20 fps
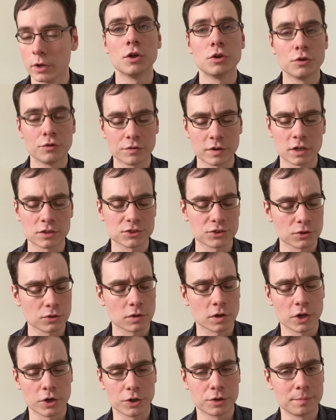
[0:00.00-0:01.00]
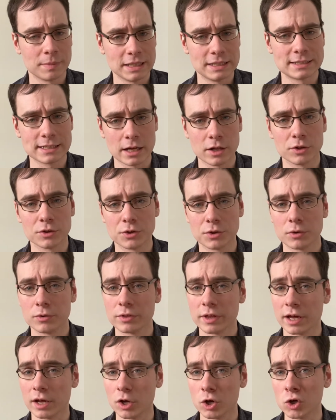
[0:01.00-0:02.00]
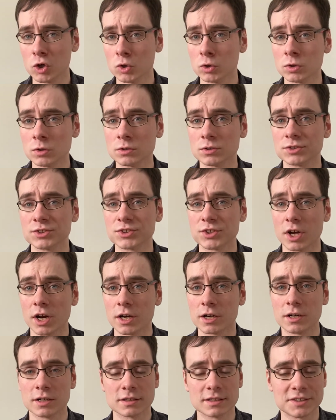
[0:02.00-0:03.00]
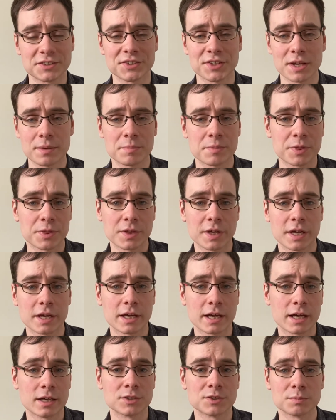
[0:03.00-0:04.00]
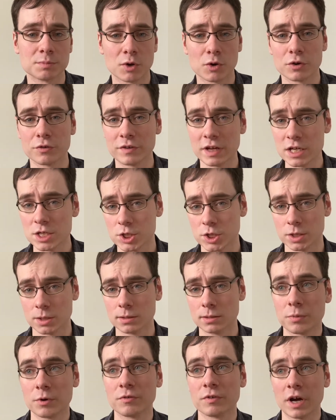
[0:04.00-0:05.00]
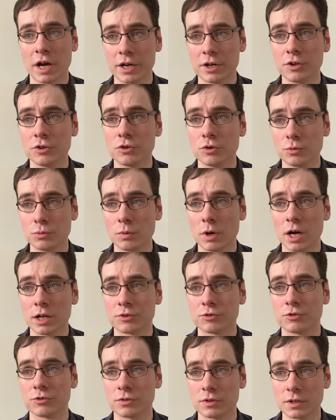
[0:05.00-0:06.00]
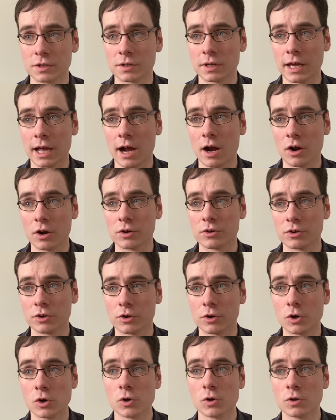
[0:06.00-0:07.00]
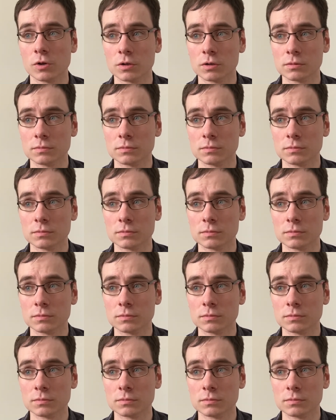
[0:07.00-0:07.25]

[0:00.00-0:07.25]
You've also heard me tell you that goals are not the same thing as motivation, provided you watched the character goal